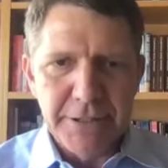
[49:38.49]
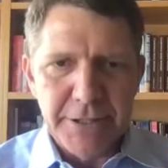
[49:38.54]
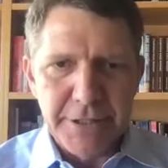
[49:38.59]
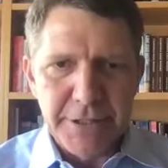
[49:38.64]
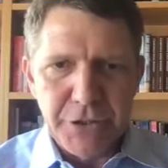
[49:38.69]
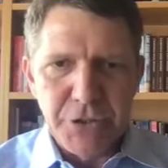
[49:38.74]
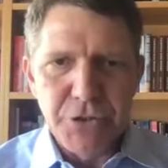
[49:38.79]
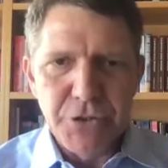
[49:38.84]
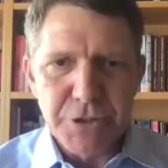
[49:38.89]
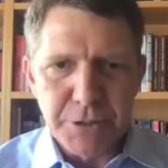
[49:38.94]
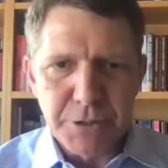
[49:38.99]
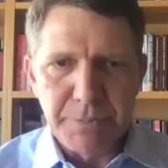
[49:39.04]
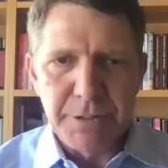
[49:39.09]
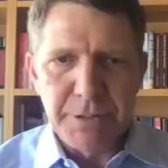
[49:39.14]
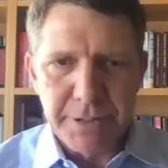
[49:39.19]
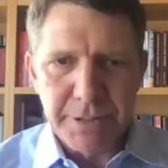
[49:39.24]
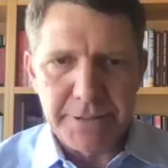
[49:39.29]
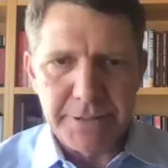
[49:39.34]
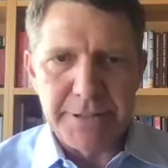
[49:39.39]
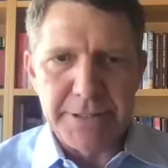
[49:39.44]
It used to
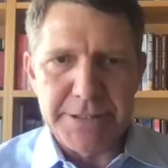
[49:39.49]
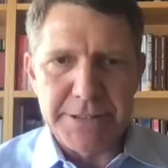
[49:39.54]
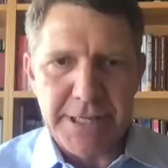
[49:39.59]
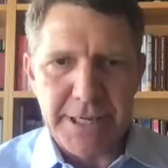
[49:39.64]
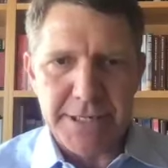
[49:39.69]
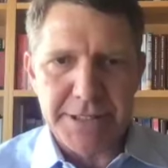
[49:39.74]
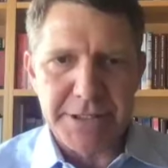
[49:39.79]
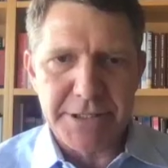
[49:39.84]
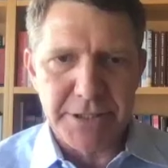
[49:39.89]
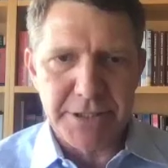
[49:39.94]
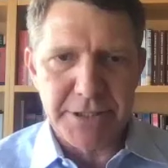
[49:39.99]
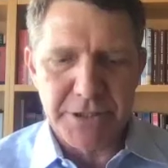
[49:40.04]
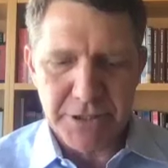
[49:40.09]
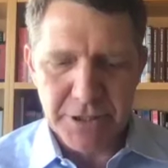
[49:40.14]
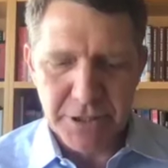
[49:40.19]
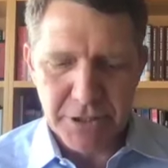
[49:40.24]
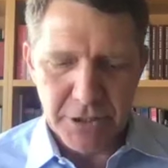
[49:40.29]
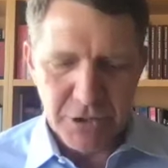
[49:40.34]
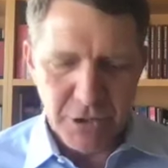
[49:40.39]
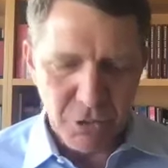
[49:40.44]
be that
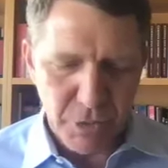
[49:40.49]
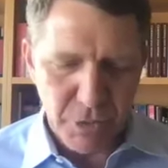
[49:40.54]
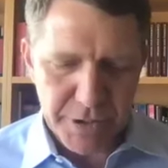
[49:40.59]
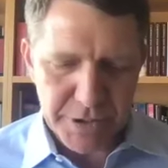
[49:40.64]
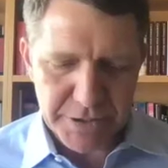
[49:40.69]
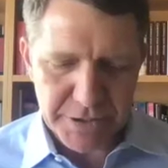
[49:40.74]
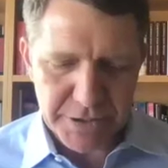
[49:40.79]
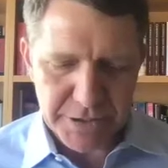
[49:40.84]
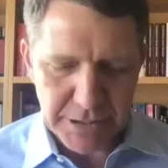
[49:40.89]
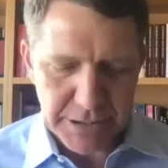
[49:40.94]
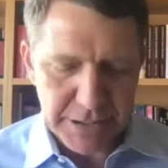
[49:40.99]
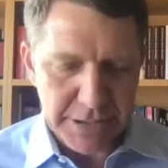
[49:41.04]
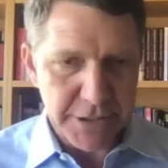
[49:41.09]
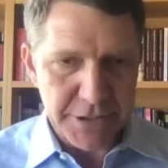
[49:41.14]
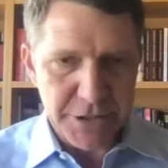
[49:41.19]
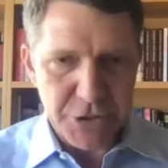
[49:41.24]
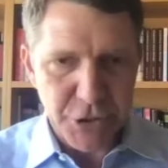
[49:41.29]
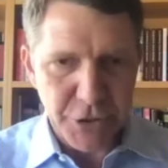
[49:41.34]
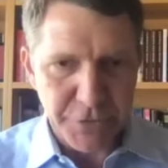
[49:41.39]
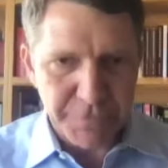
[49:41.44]
Texas was a
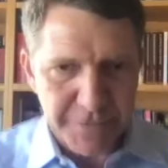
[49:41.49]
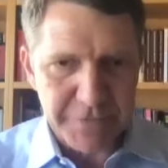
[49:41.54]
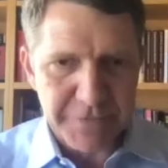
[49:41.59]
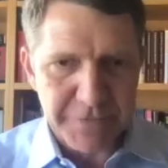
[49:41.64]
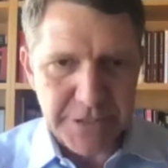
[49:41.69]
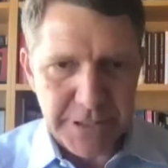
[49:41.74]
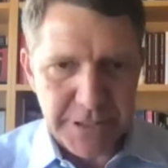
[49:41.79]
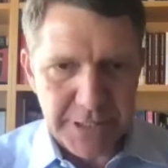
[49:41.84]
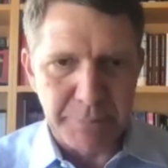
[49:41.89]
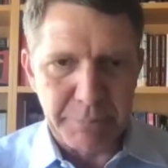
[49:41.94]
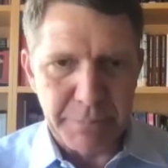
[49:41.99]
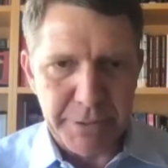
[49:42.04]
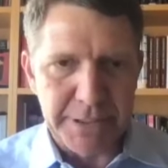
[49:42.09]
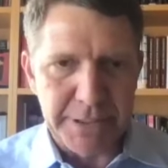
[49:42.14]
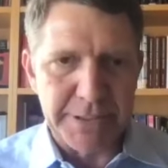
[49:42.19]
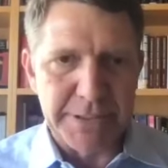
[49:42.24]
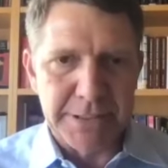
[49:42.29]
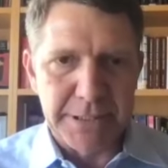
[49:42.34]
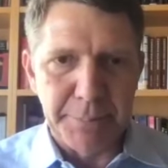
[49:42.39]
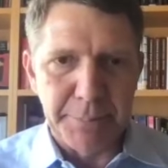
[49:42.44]
conservative state, but
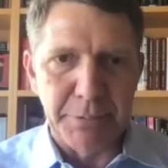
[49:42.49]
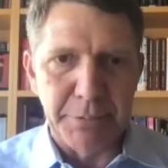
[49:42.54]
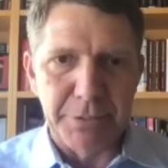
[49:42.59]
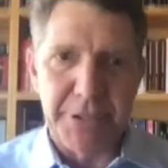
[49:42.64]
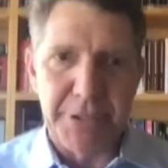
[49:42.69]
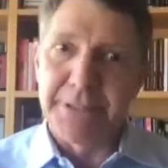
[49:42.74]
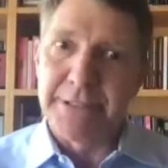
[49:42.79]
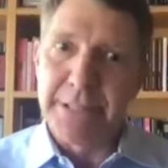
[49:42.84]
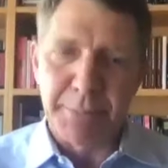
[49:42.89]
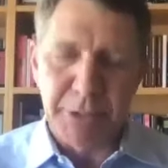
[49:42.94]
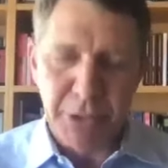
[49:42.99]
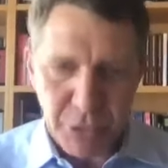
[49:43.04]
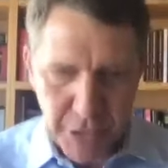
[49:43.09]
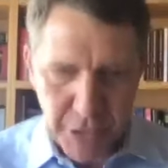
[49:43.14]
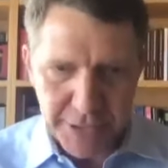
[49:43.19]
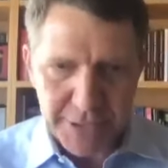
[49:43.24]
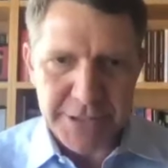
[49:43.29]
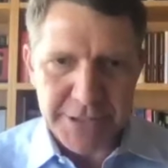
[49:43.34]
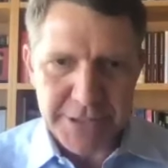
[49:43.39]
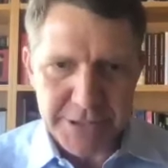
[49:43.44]
a deeply
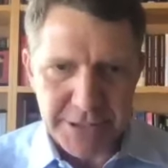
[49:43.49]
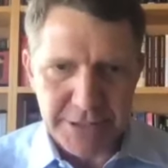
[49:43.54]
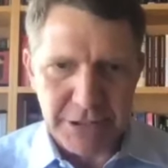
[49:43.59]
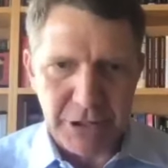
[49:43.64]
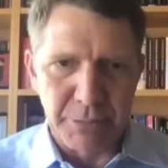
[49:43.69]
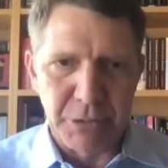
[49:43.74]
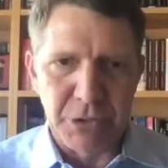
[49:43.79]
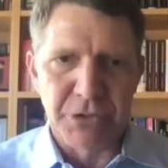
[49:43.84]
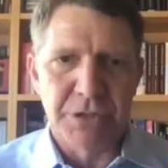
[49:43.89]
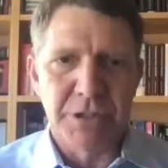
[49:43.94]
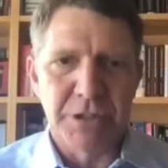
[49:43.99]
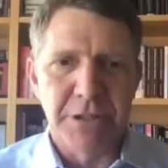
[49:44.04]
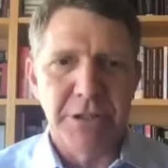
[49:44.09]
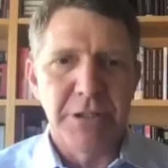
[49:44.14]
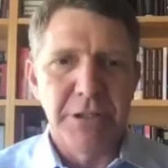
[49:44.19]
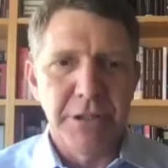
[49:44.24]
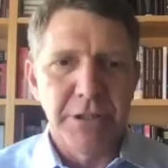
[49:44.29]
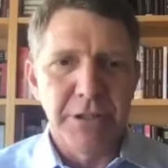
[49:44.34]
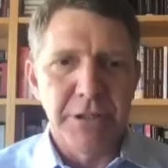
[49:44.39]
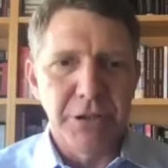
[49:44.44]
democratic state, almost
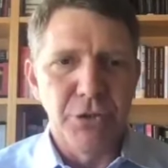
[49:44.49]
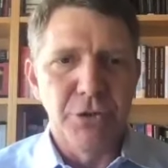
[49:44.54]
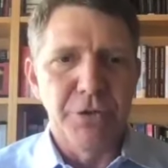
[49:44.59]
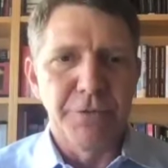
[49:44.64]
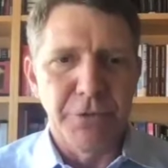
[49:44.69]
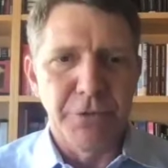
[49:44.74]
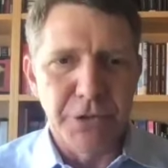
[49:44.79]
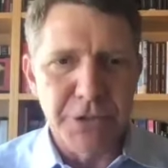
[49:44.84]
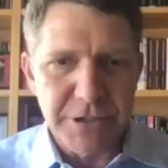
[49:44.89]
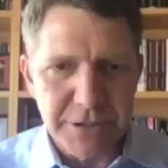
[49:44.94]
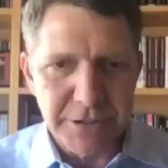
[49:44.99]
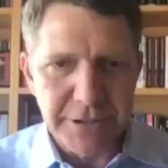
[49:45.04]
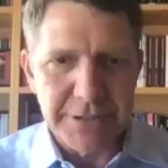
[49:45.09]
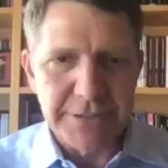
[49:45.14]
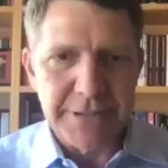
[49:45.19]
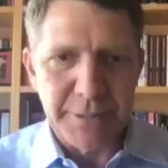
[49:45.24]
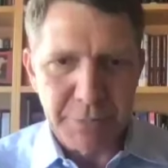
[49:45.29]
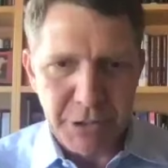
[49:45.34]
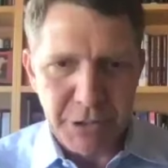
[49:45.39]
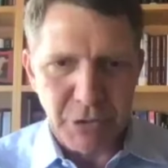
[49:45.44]
universally
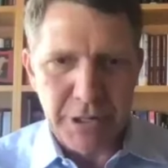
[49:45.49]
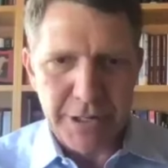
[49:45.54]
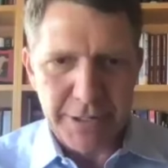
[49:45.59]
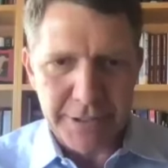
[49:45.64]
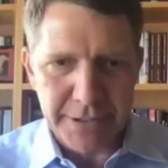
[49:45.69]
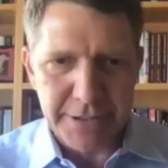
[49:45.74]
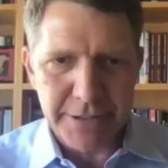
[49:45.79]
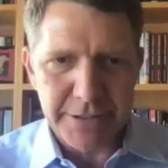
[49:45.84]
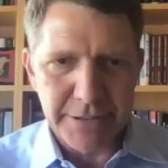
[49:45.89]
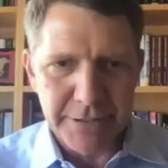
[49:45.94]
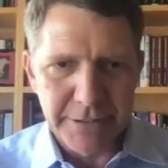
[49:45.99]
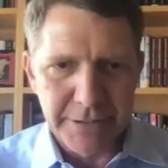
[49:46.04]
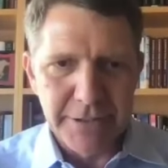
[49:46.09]
Democratic.